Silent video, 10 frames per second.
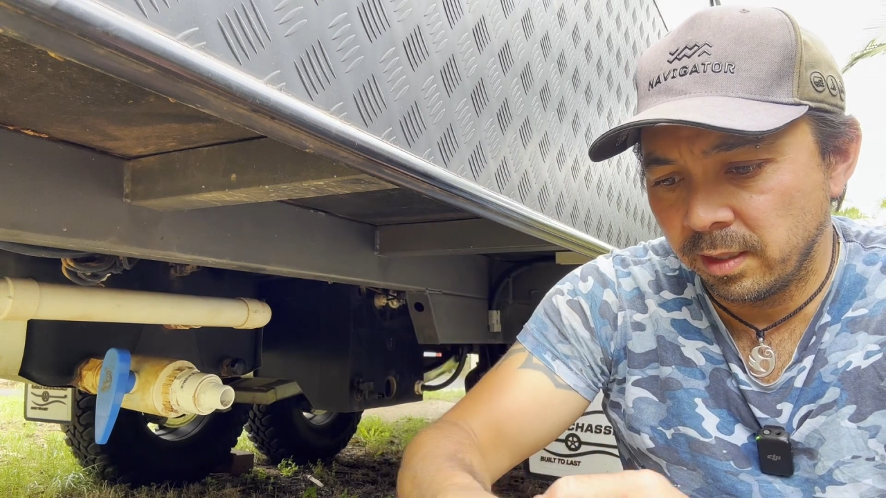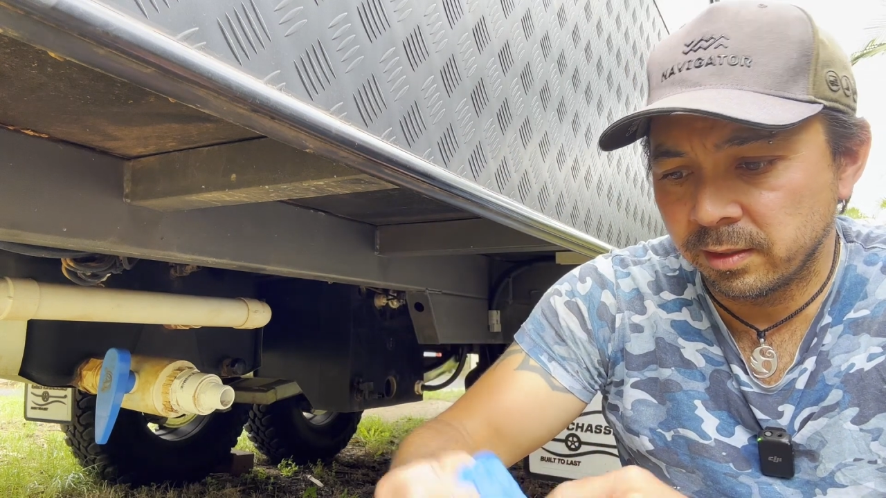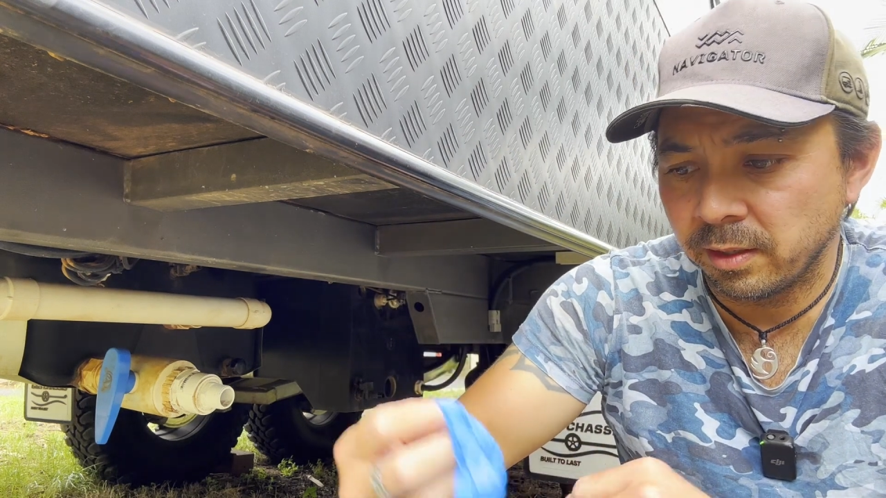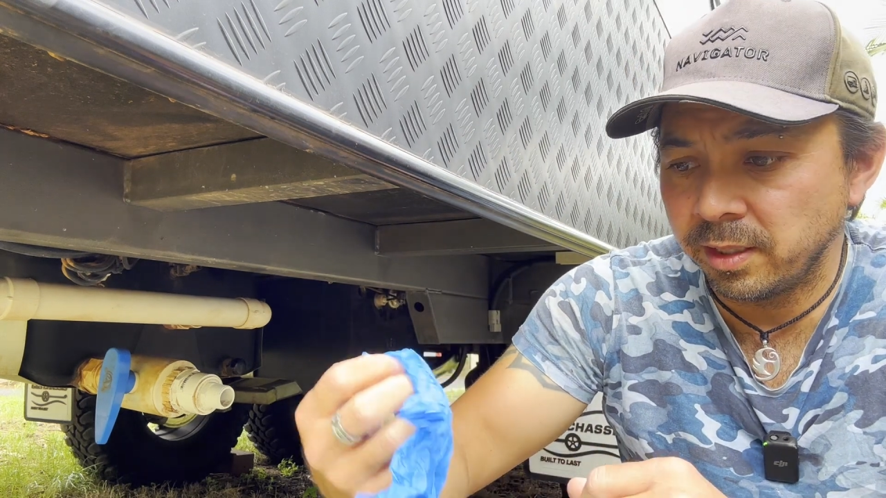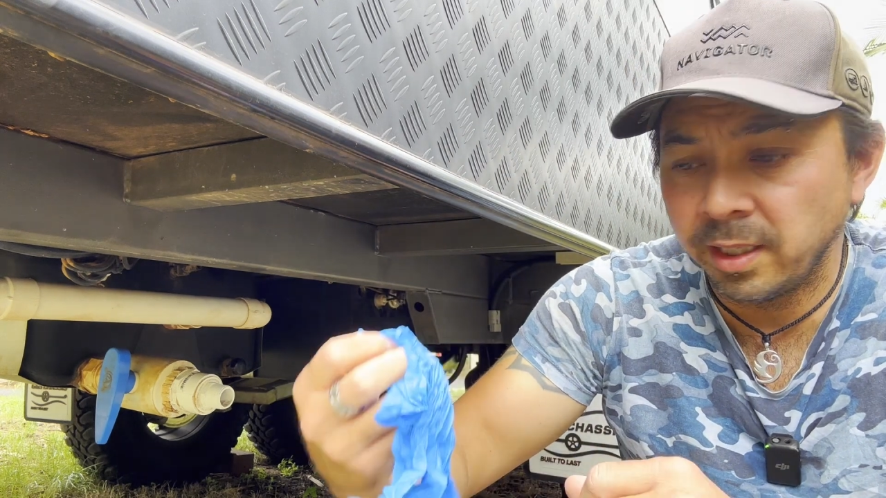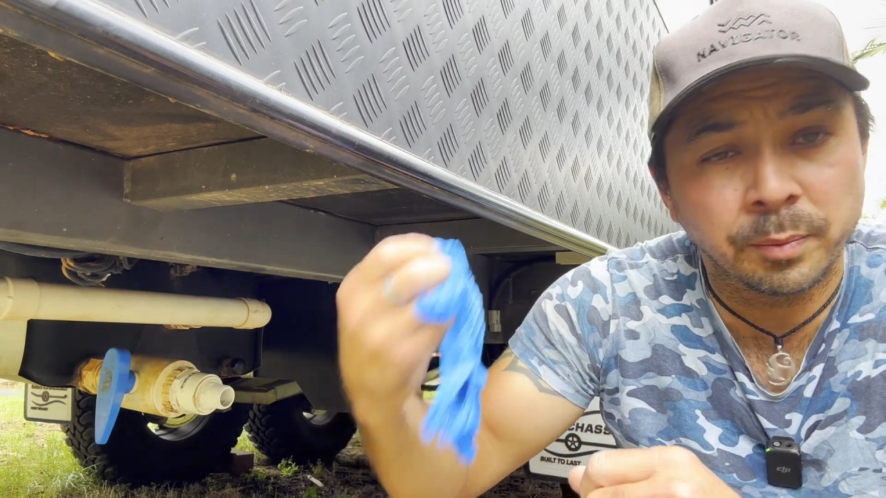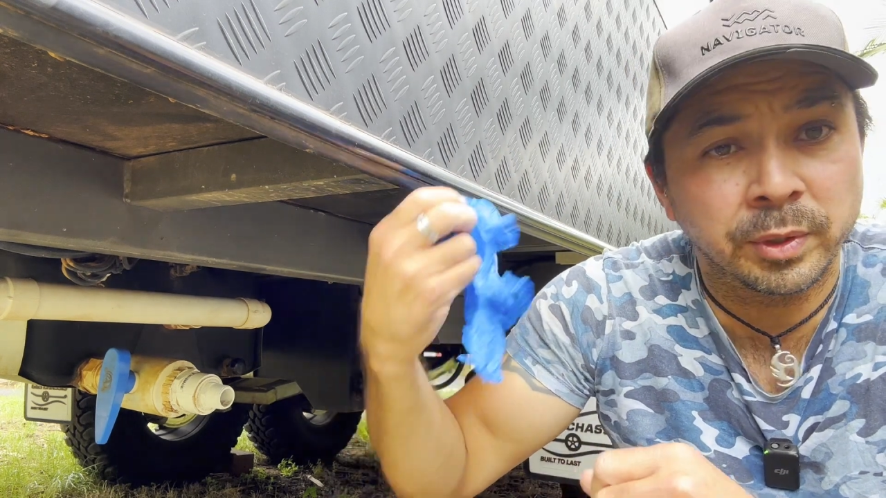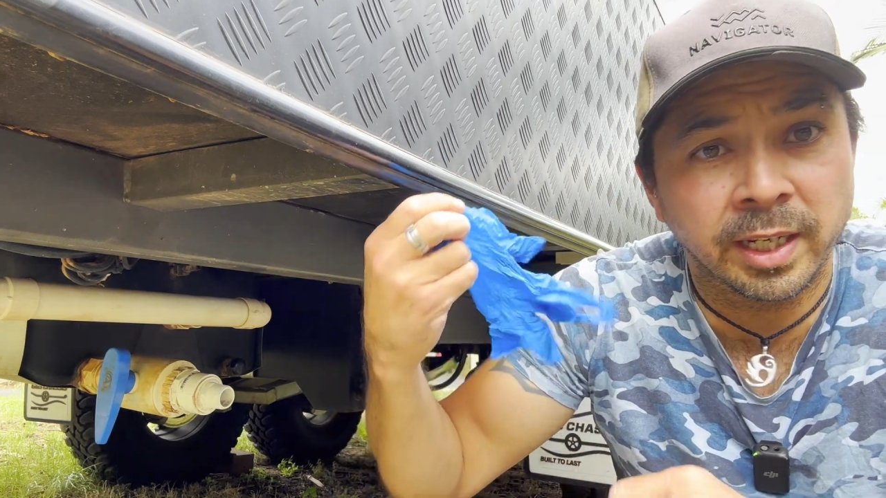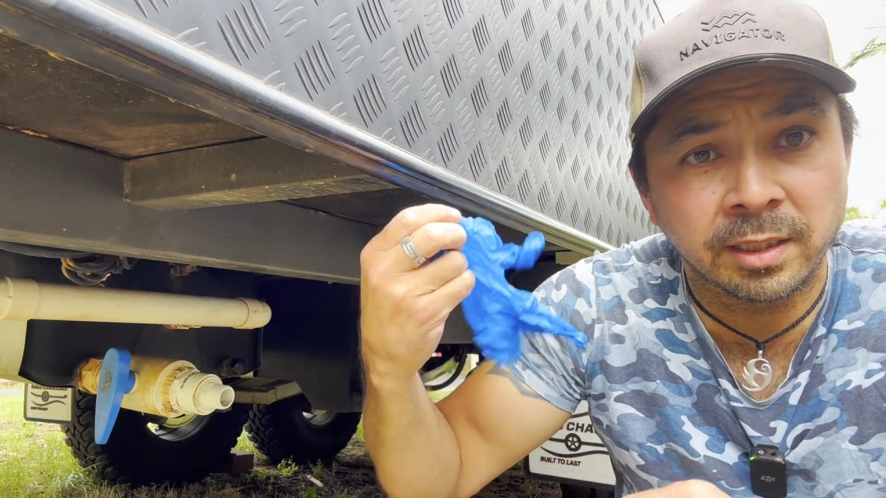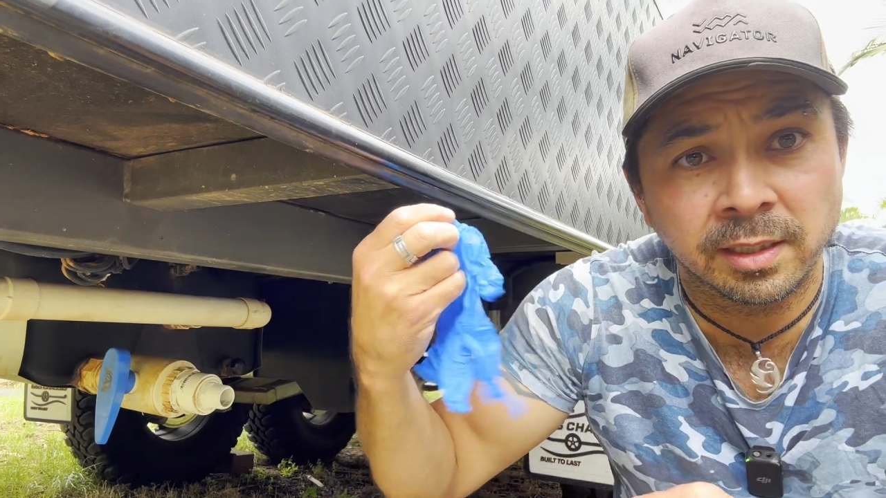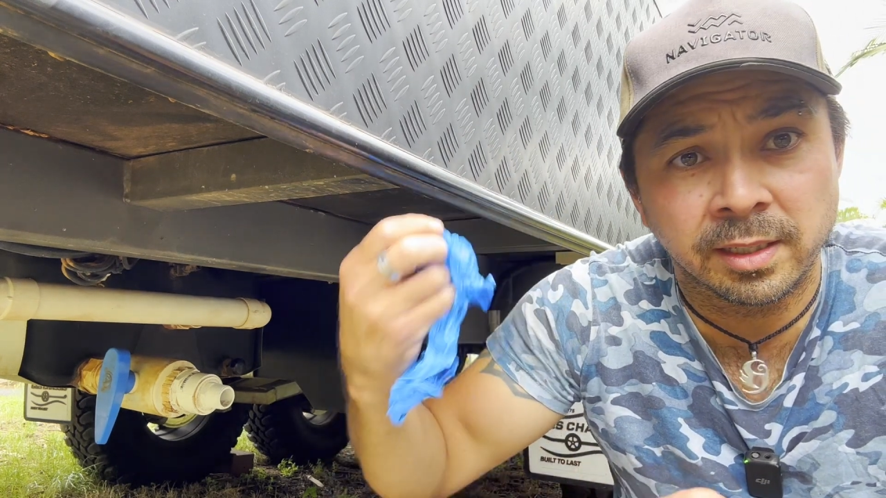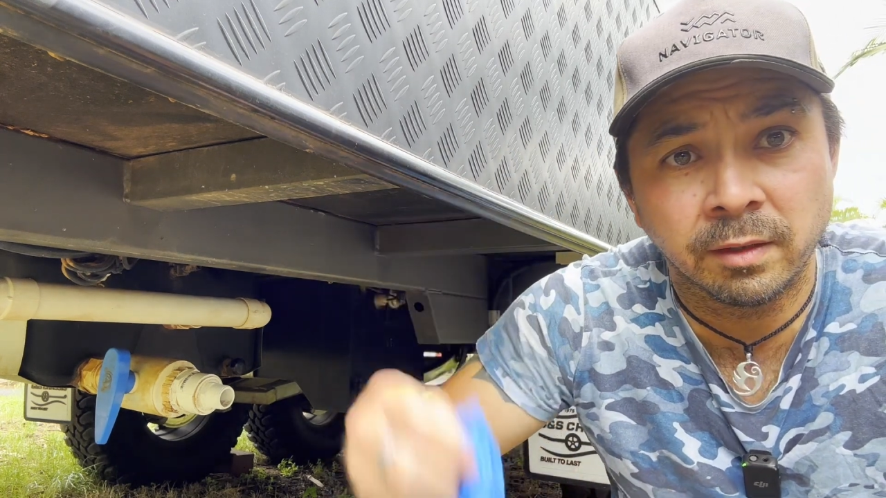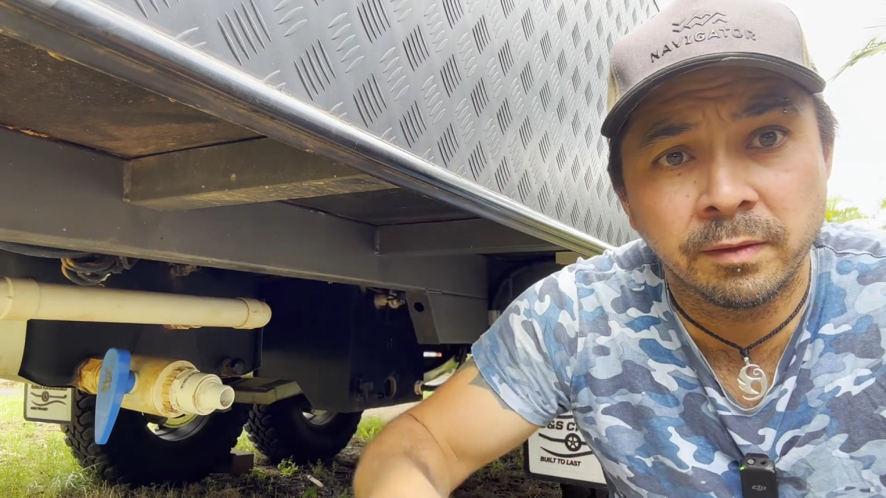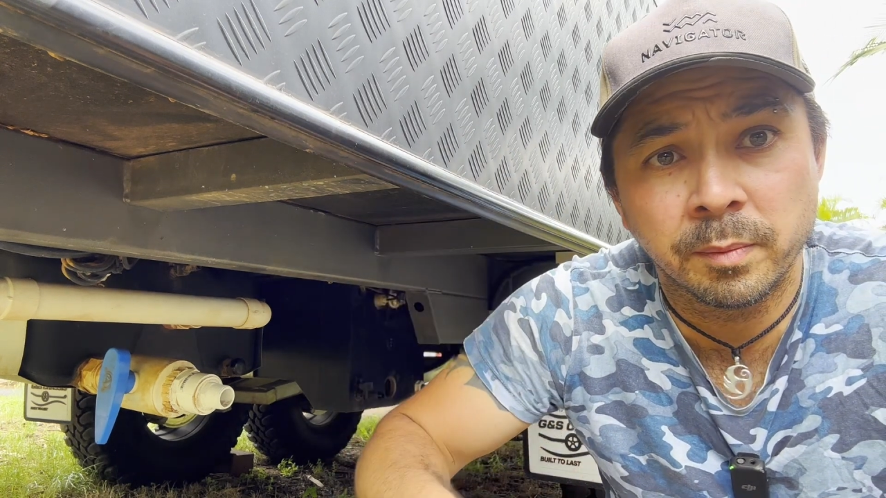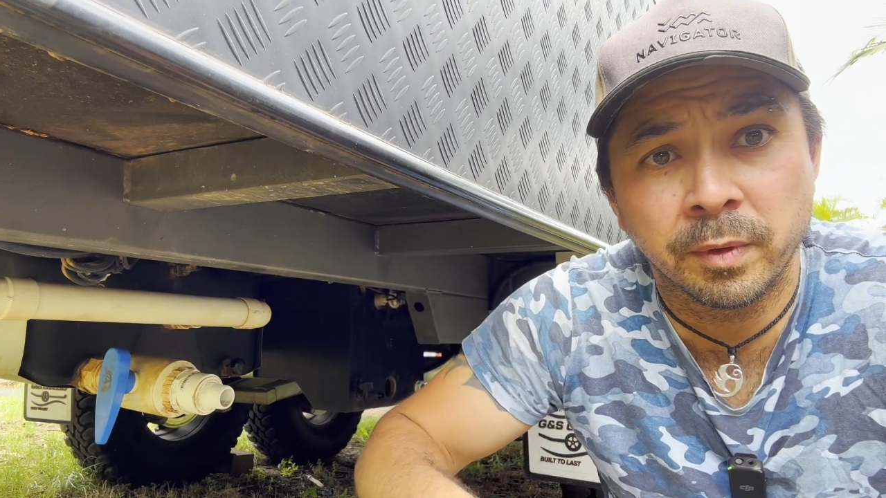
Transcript: So you need to protect yourself